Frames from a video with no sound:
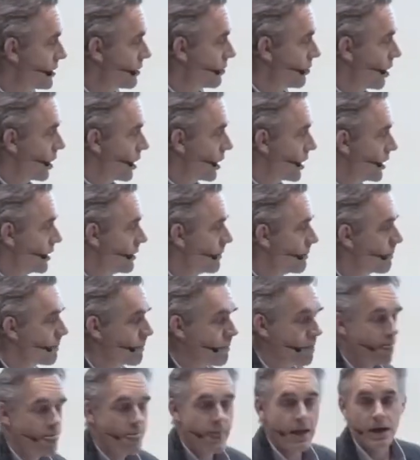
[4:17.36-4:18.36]
you are,
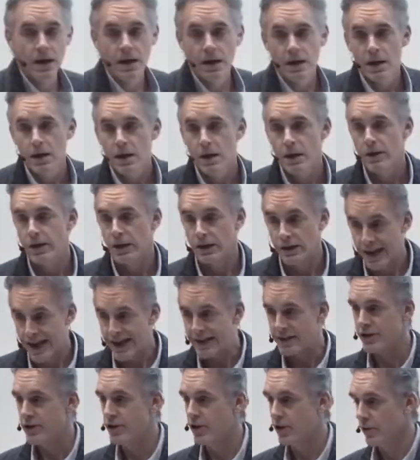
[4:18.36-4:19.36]
the
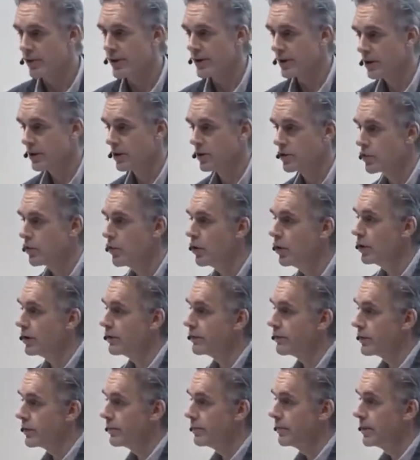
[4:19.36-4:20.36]
less you're in control
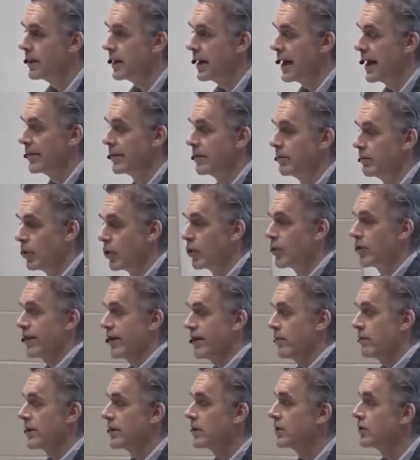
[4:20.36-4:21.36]
of them, and the more
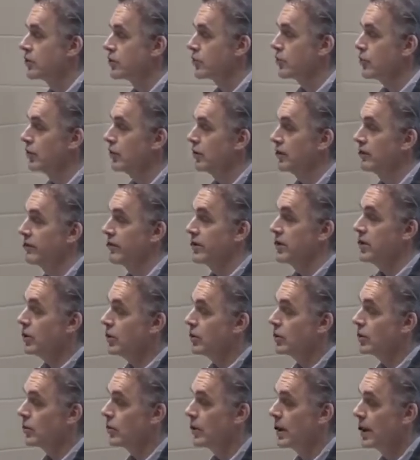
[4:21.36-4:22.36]
they're in control of
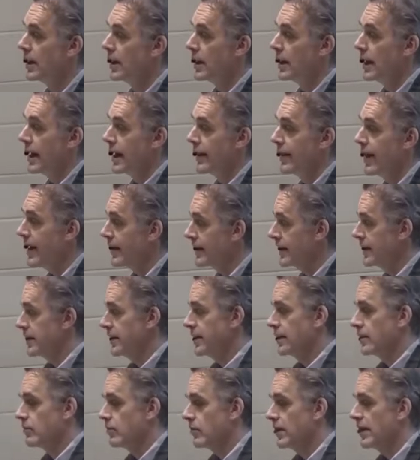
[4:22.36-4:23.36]
you. And that can
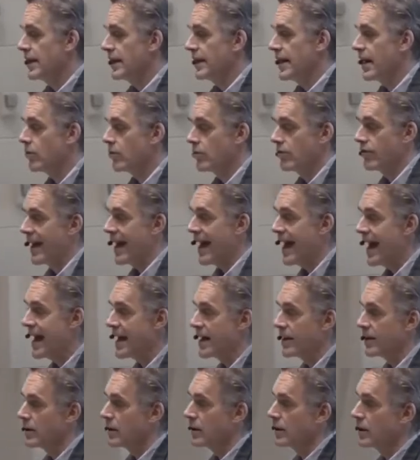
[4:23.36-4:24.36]
get really out of
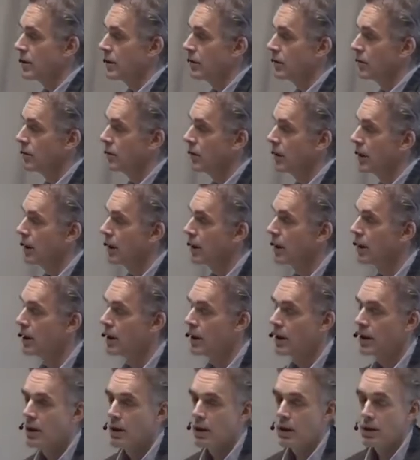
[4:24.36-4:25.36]
hand, you know.
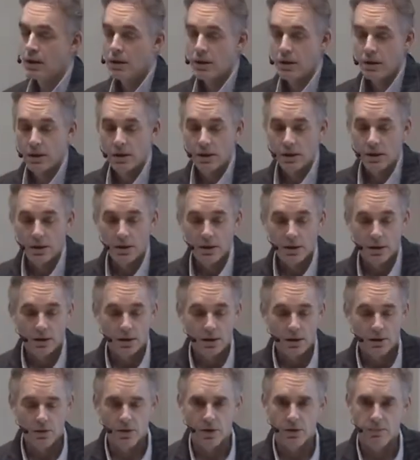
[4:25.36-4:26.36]

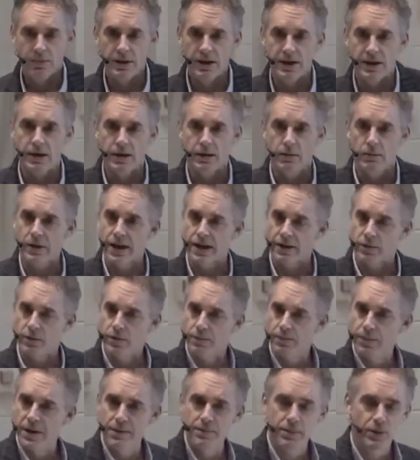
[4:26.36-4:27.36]
You can be, like
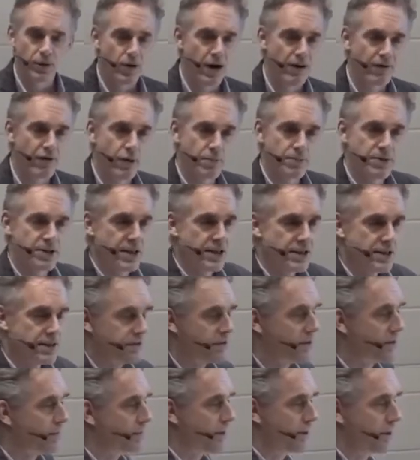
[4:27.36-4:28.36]
with people who have
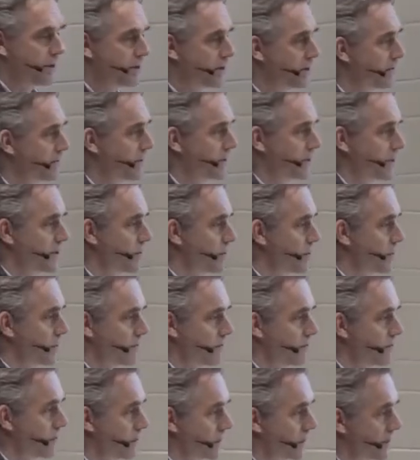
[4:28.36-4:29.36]
obsessive compulsive disorder,
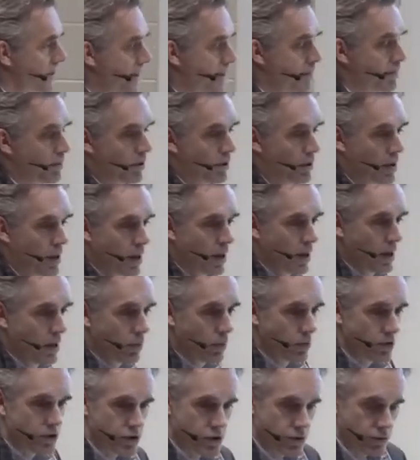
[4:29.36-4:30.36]
for example,
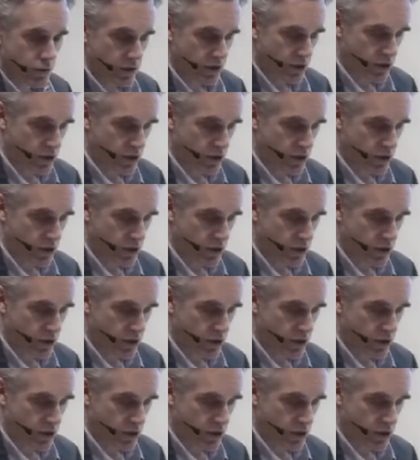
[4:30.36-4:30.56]
which